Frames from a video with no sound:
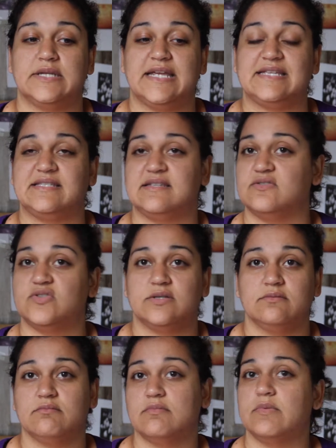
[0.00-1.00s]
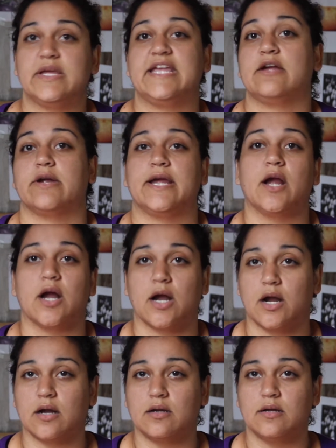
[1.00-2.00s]
isn't hearing
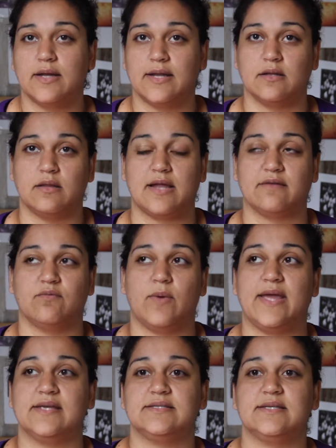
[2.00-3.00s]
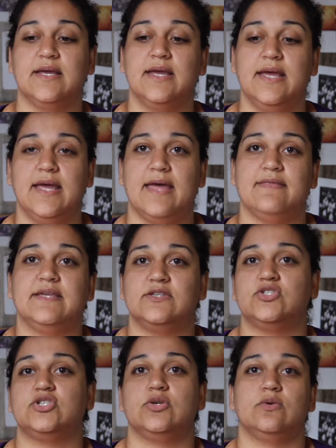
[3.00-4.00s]
her in a lot of ways. And
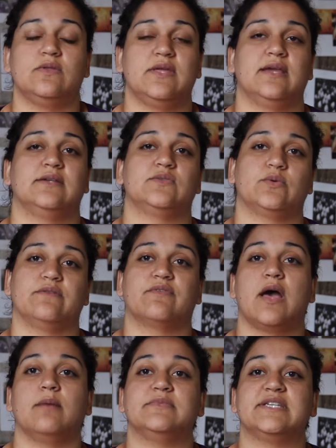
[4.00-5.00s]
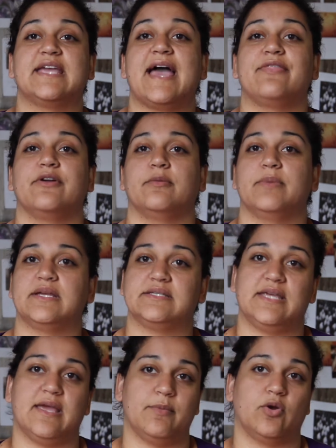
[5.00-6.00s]
these two things sort of come together because
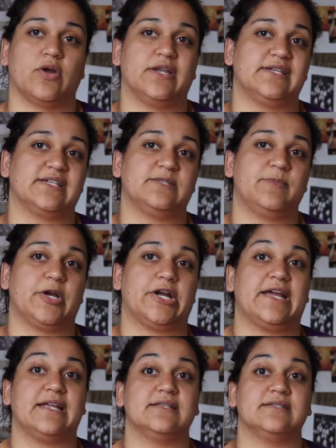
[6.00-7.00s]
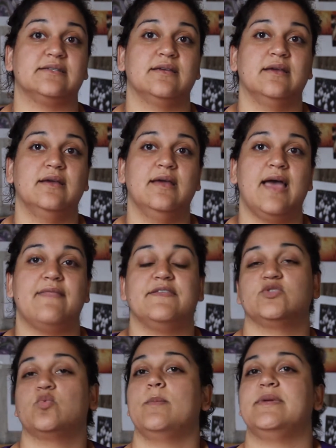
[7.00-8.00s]
the immigrant experience and
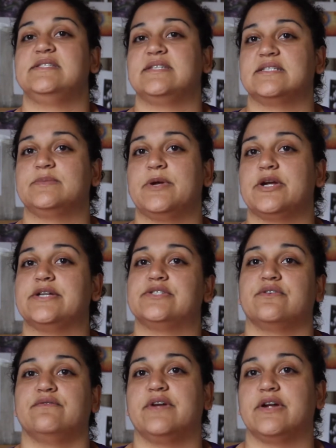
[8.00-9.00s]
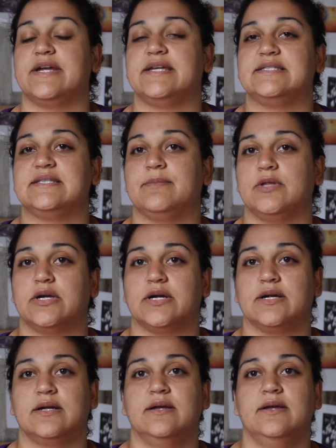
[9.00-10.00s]
this woman's experience are very
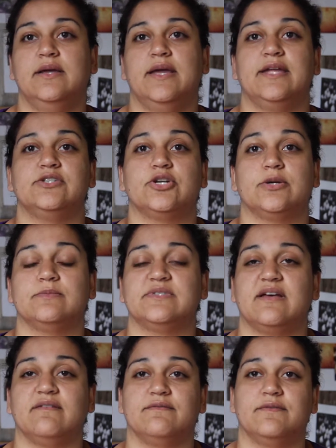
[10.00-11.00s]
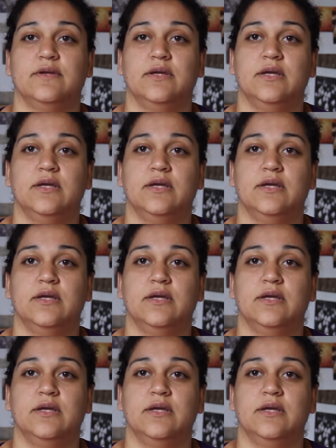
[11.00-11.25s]
similar in terms of